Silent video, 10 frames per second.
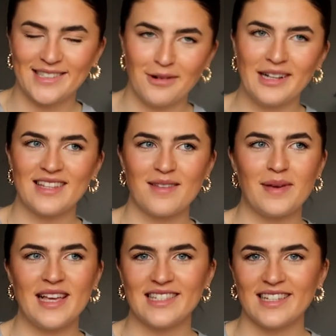So we went to the
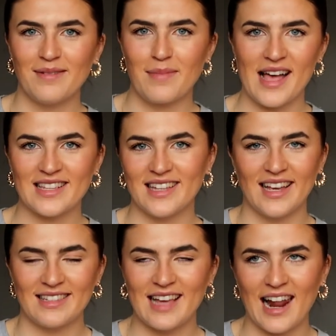pizza and
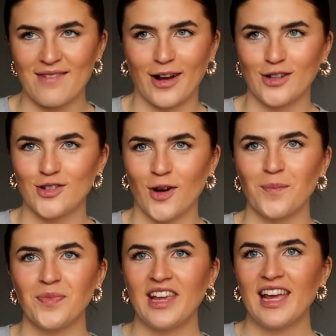pasta Italian restaurant,